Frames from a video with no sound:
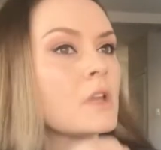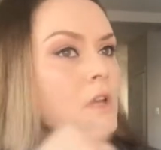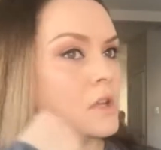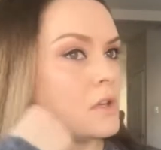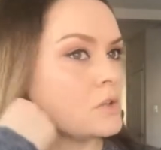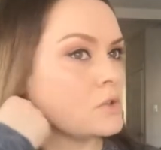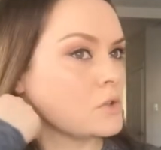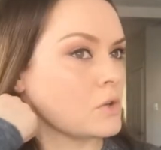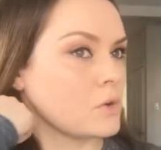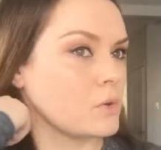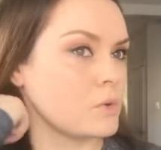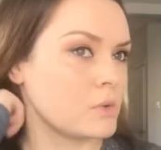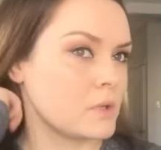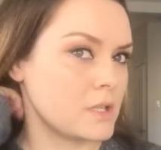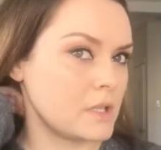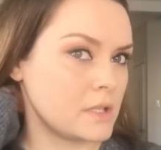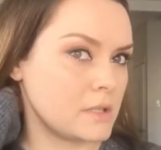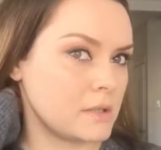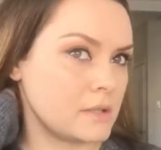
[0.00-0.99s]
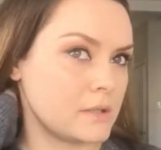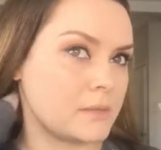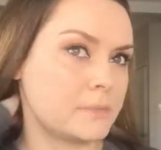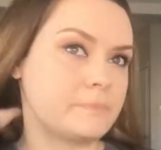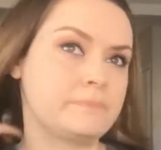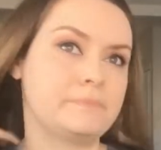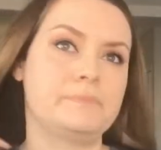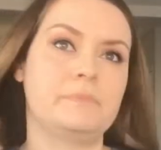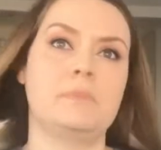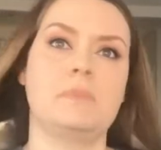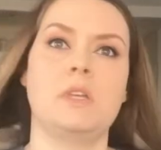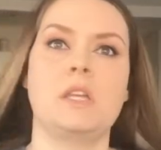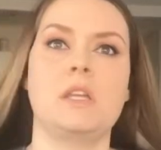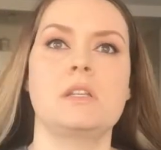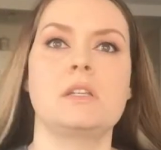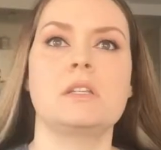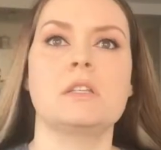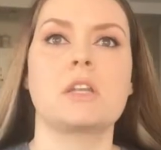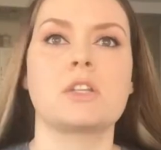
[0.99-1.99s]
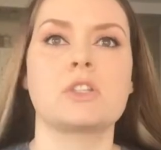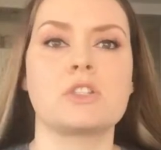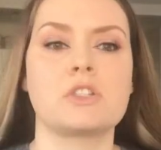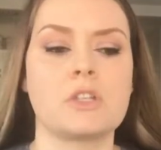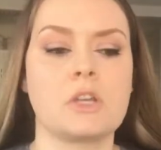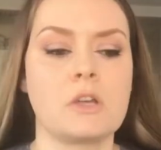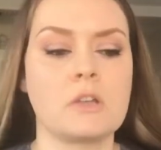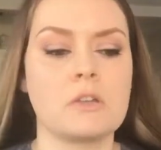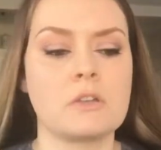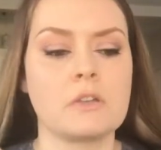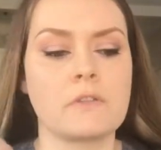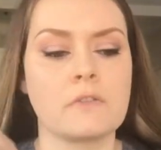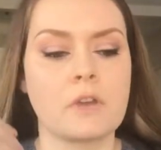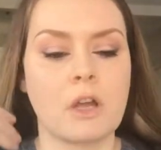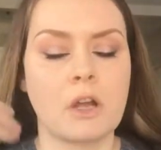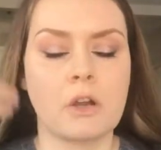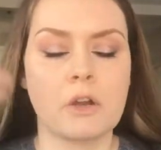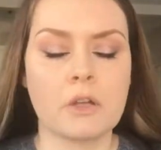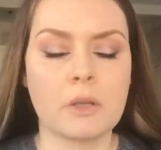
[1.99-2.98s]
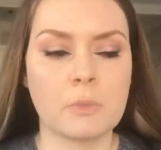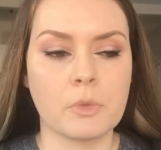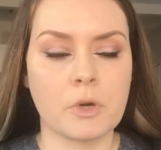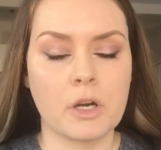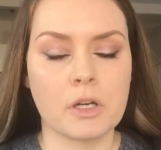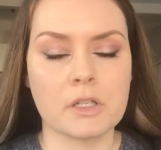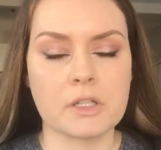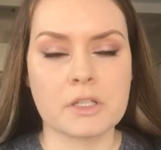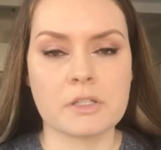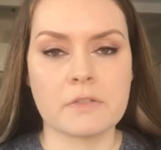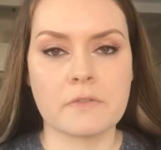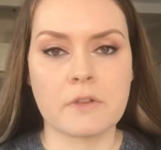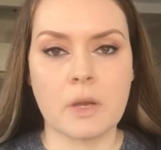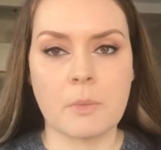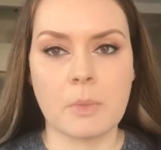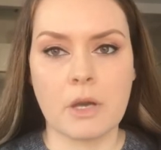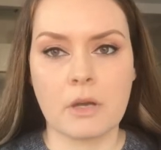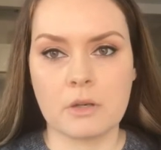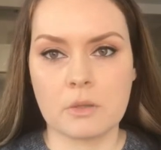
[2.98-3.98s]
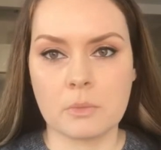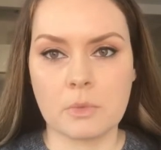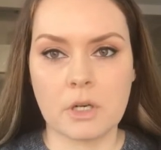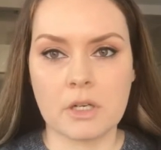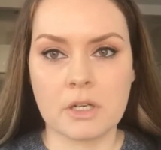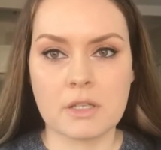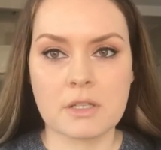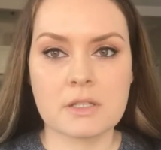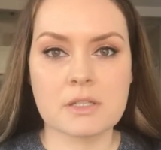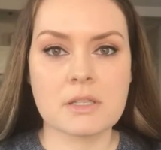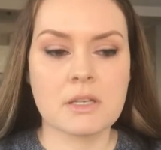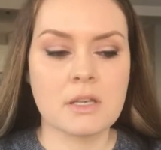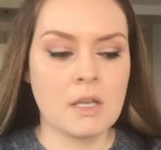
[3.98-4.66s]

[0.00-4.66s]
So in a nutshell, you've got cream products, you've got powder products.